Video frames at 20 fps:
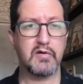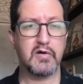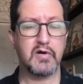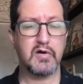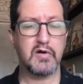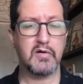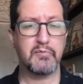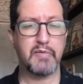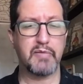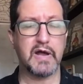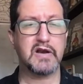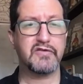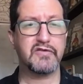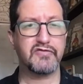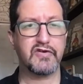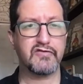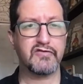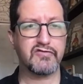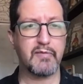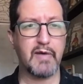
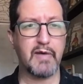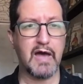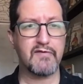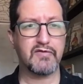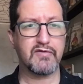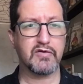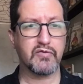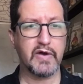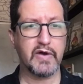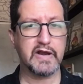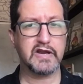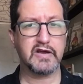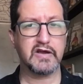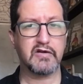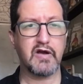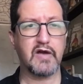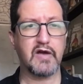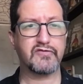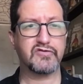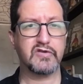benefit from having
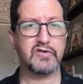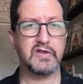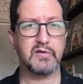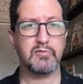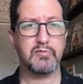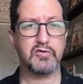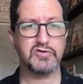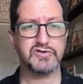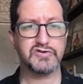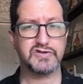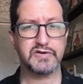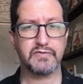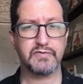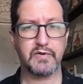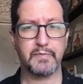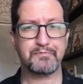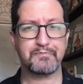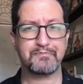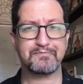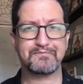radiographs in the emergency room.
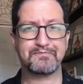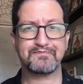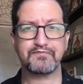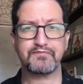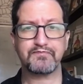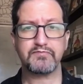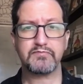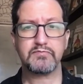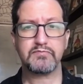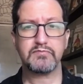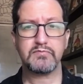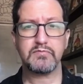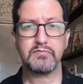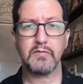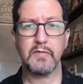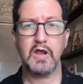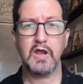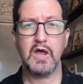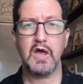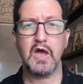
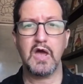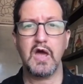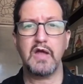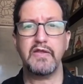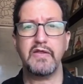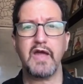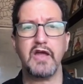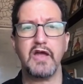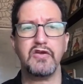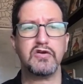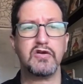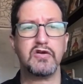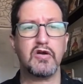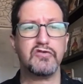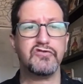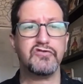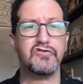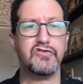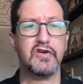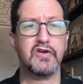Now you can
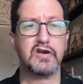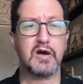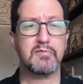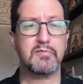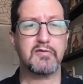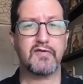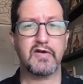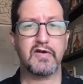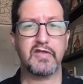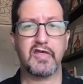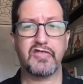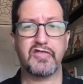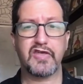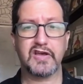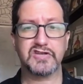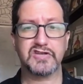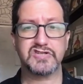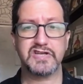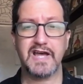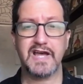also see a couple of other
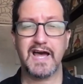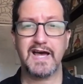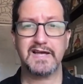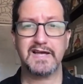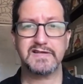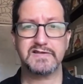things. She had